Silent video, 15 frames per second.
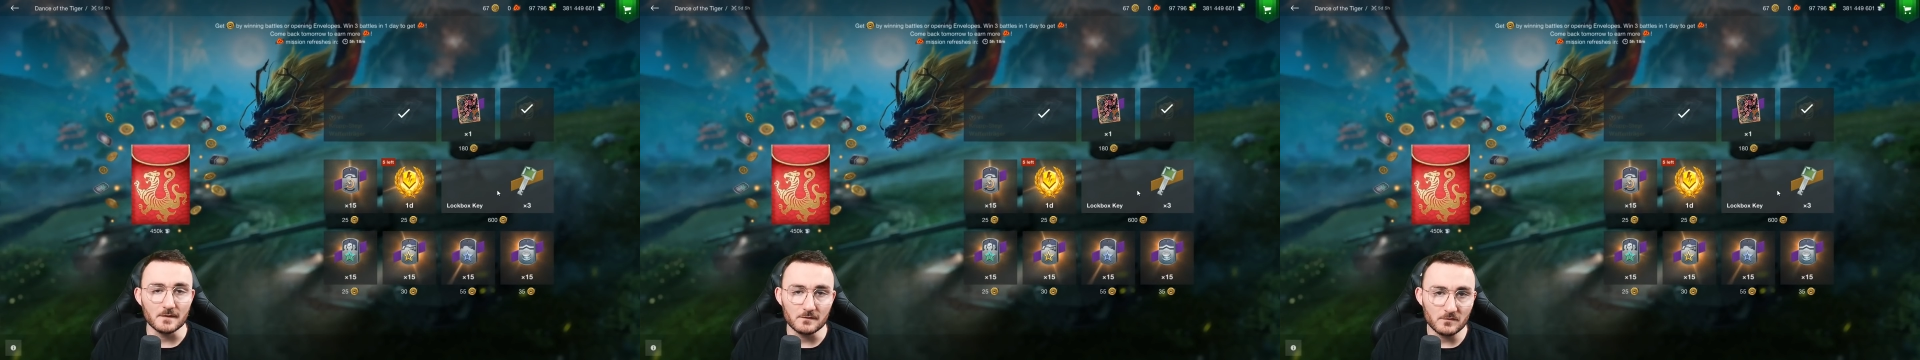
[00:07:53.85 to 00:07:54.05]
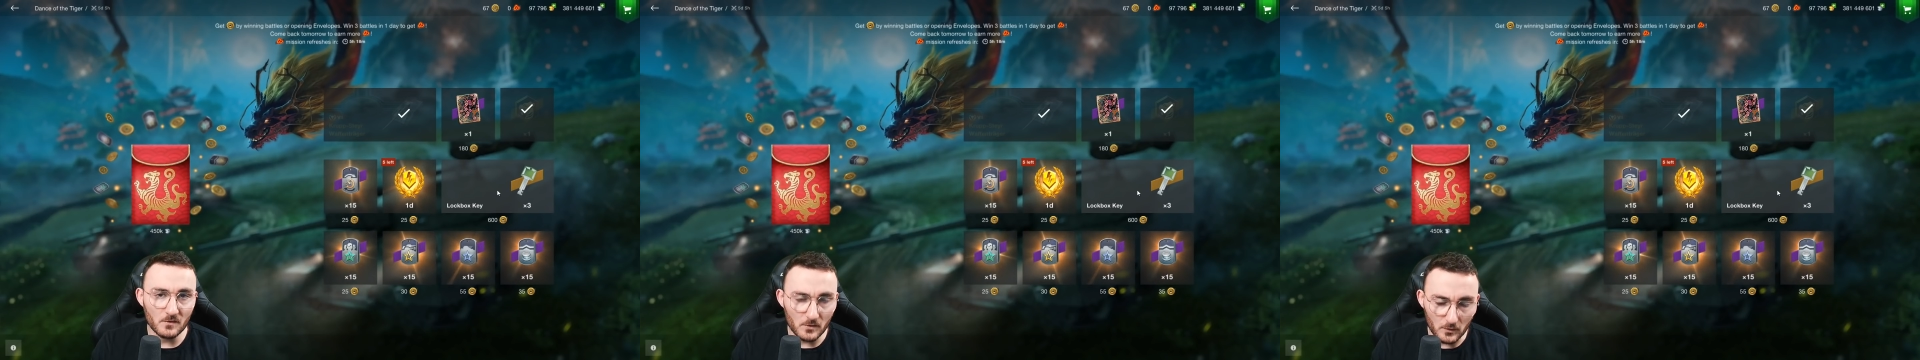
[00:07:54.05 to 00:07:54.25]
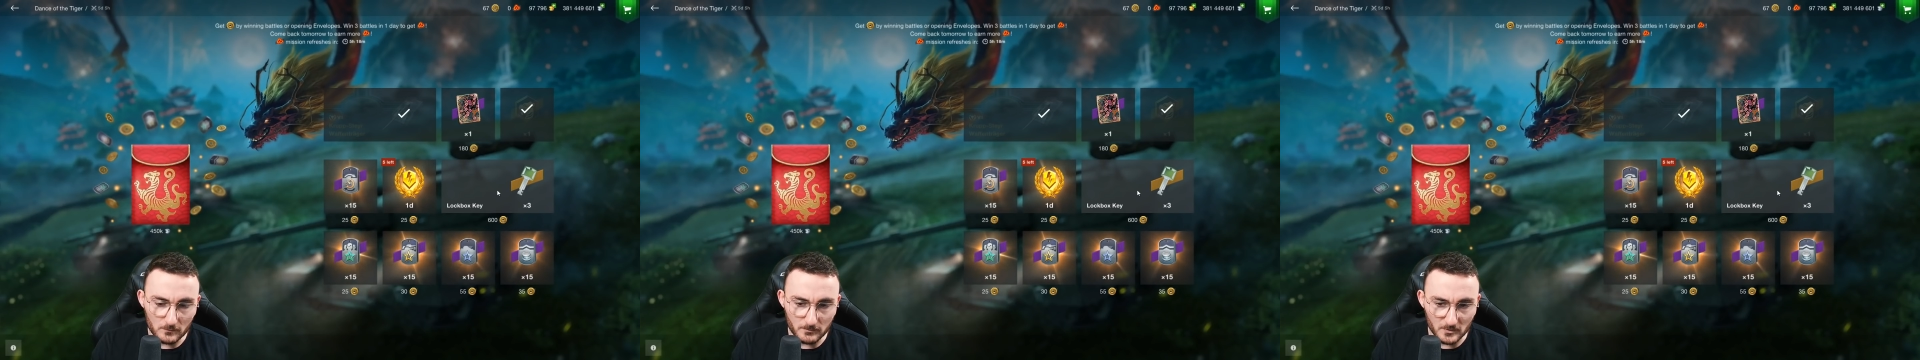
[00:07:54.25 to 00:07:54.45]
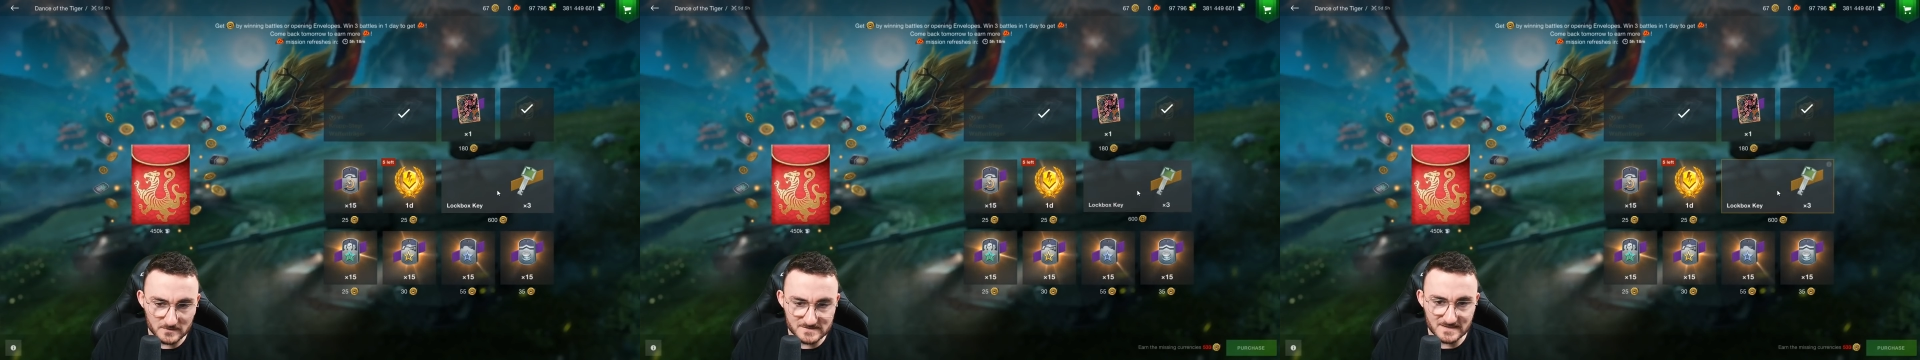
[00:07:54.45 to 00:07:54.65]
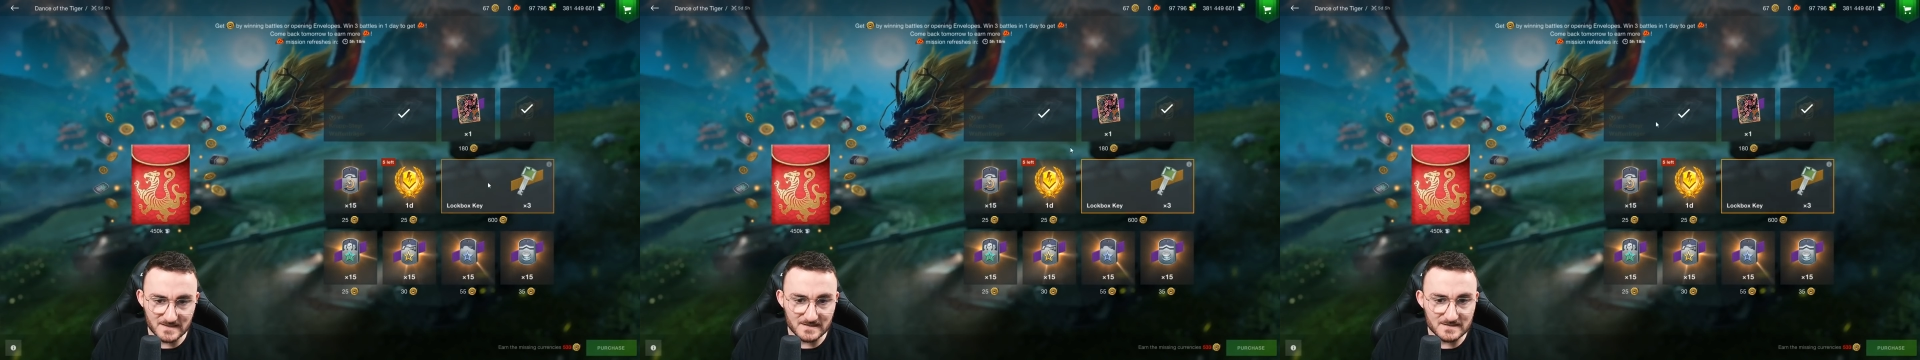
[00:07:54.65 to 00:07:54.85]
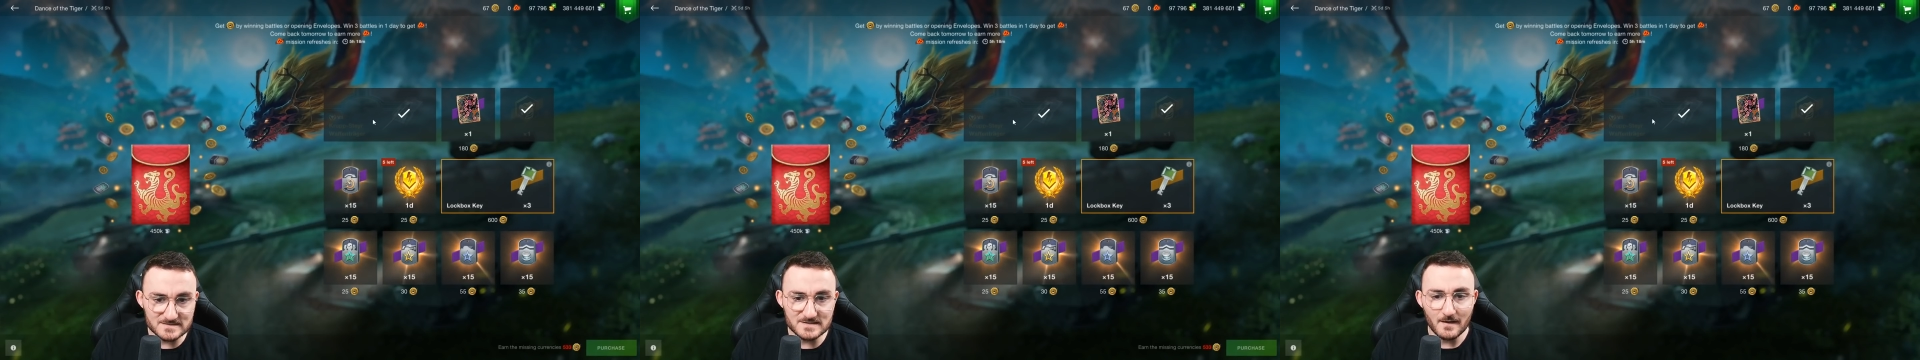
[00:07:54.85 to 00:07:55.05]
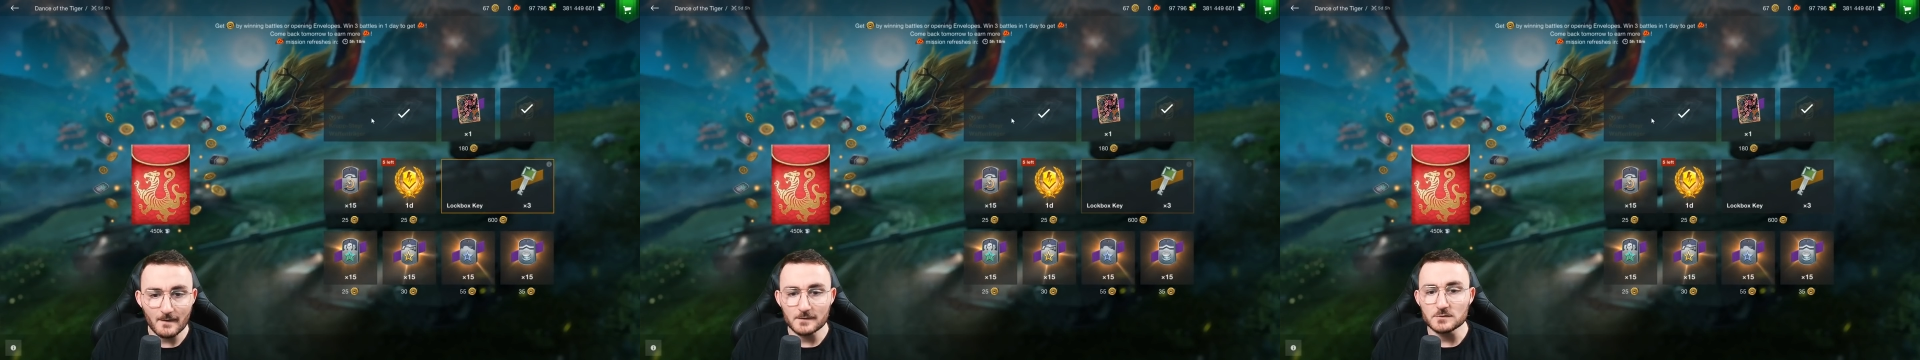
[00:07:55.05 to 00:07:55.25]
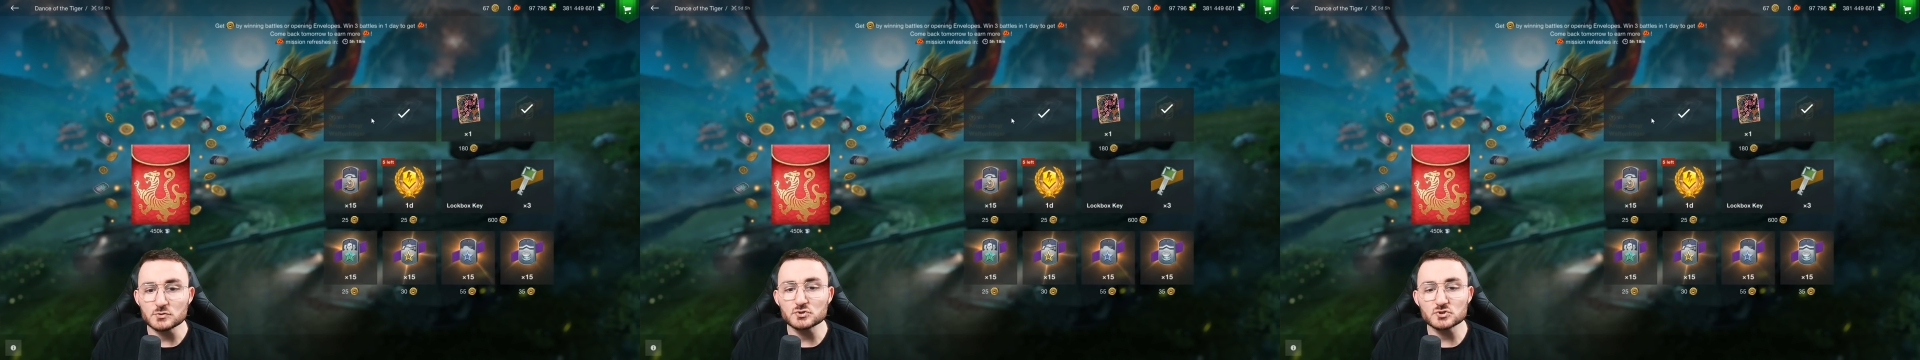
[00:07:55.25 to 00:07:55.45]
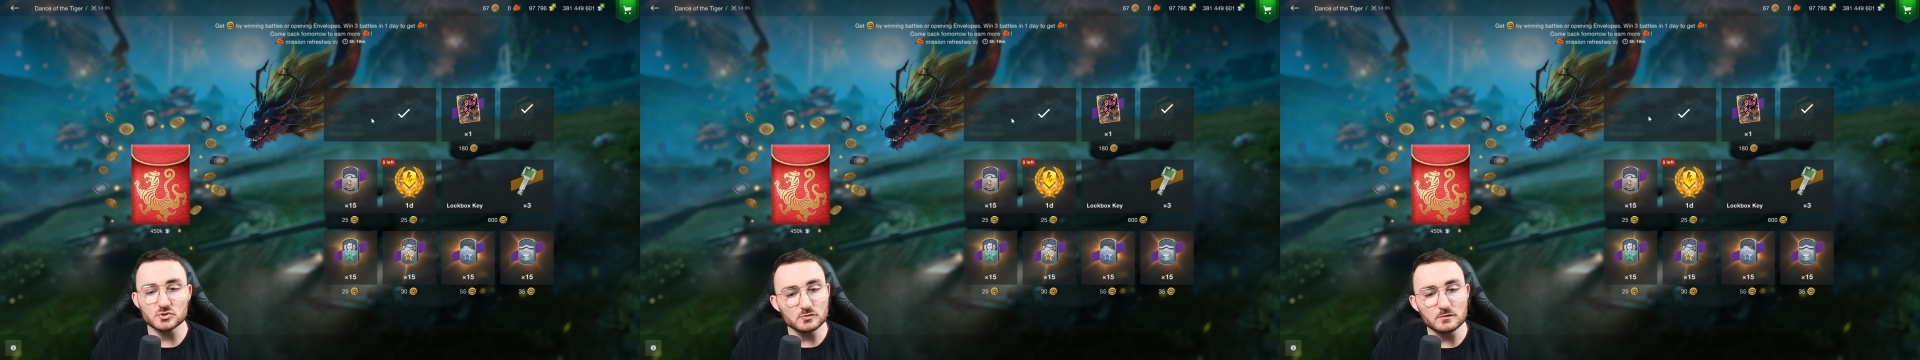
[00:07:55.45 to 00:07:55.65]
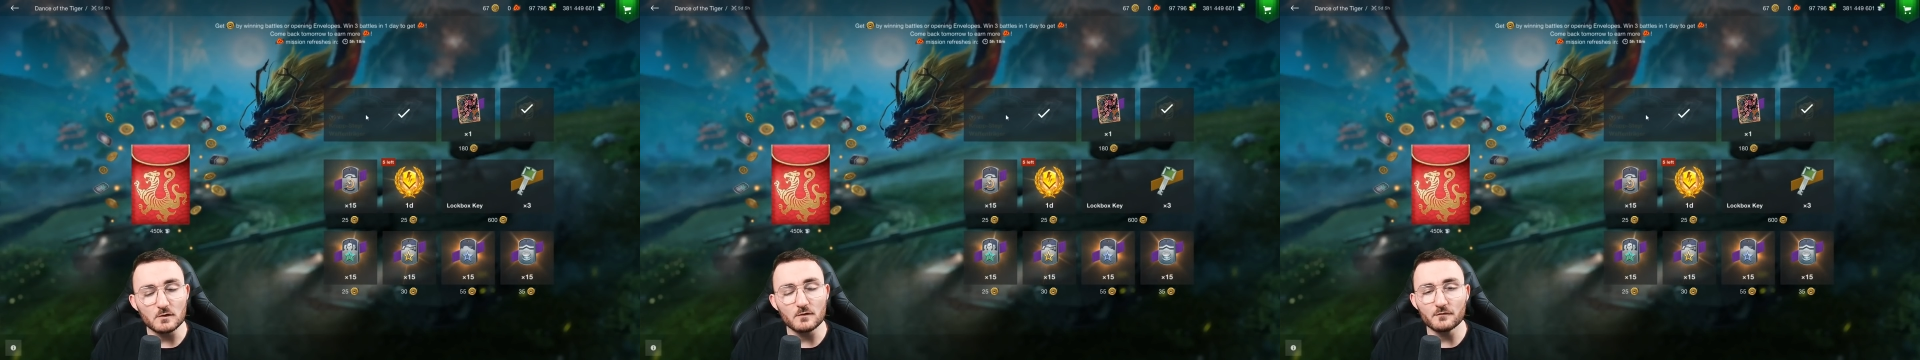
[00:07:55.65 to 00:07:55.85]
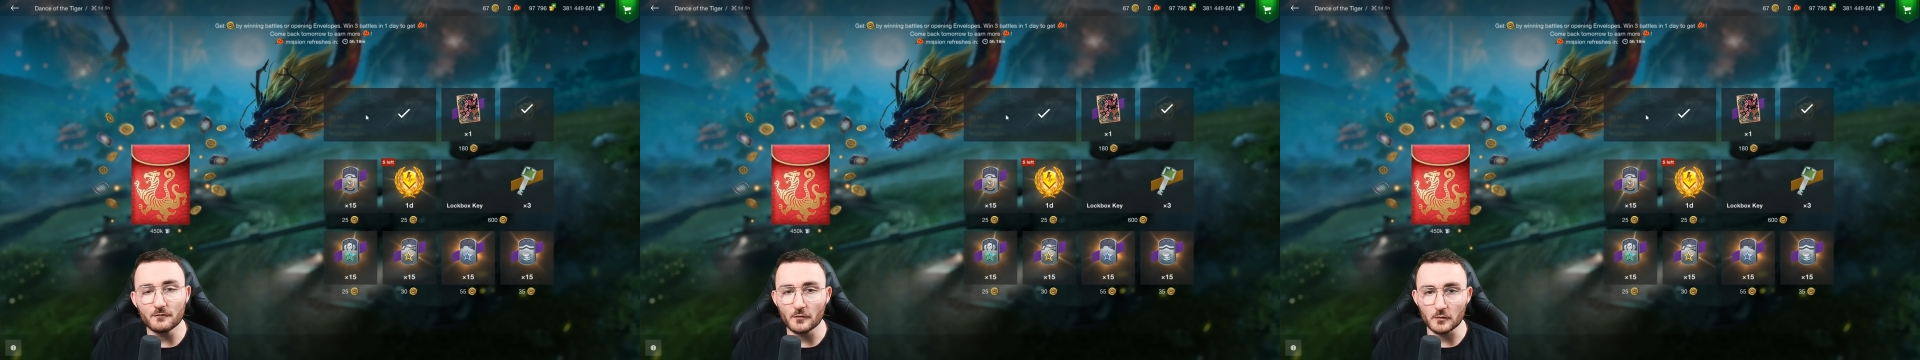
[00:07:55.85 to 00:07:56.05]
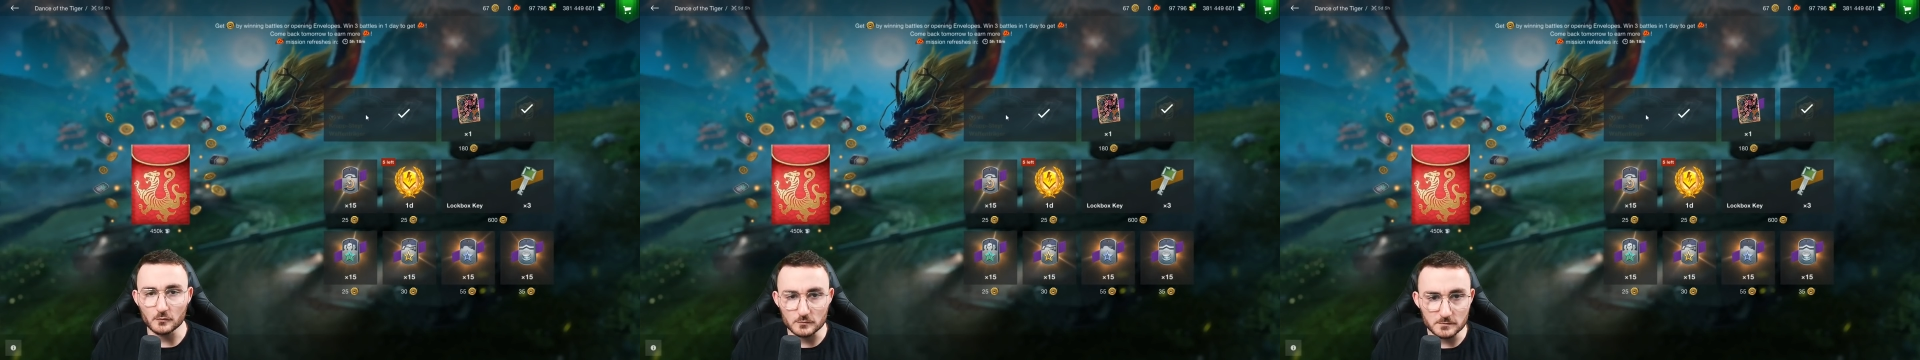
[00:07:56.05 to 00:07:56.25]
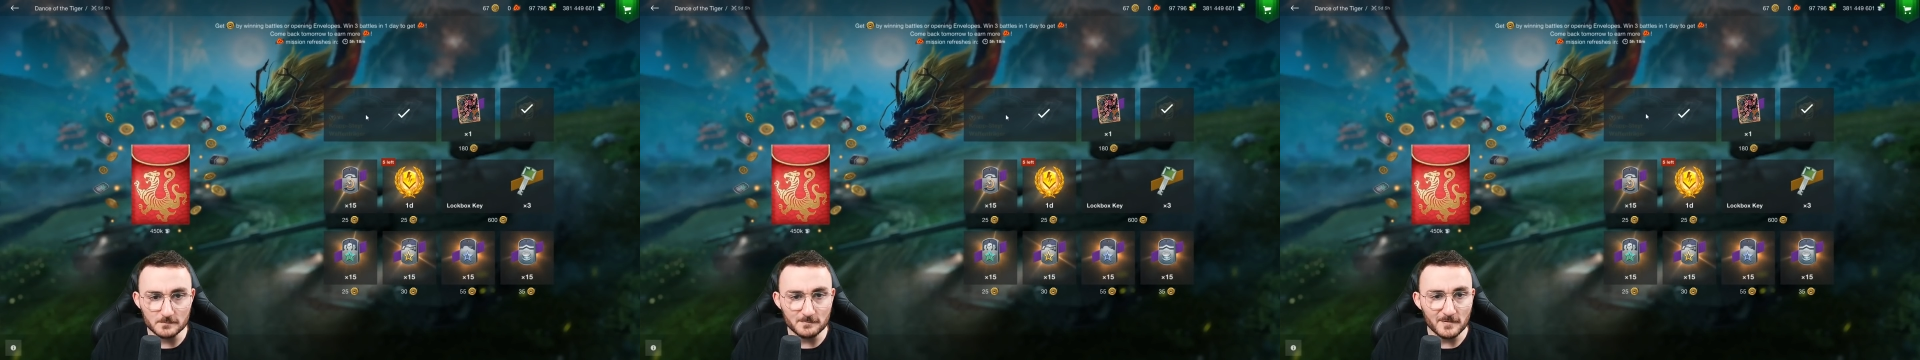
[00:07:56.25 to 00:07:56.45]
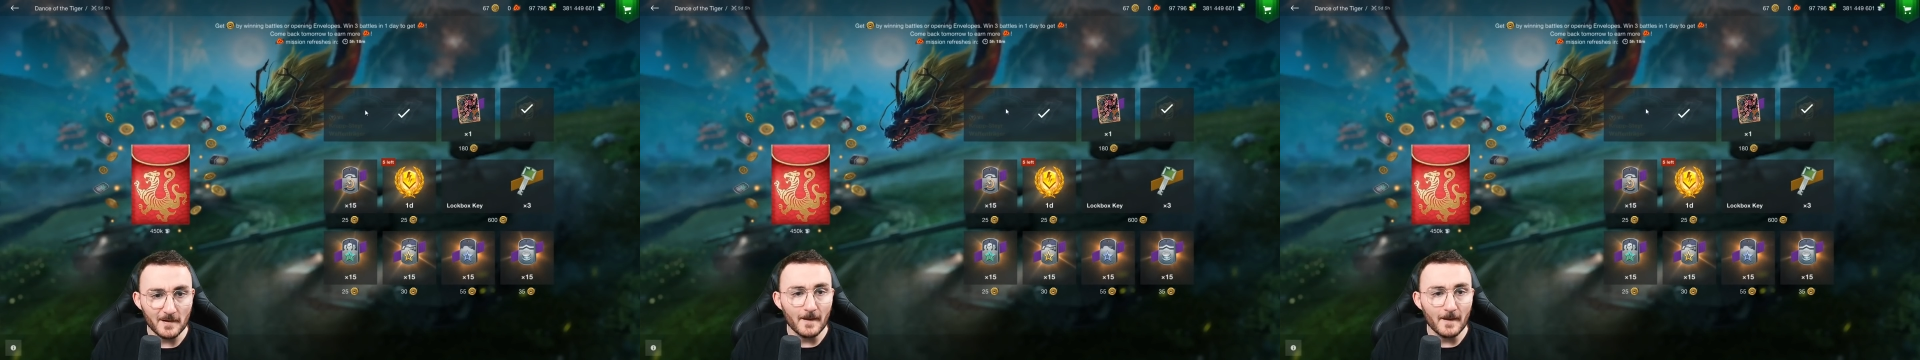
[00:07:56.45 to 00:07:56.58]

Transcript: the logbox keys, you should go for the Krupp.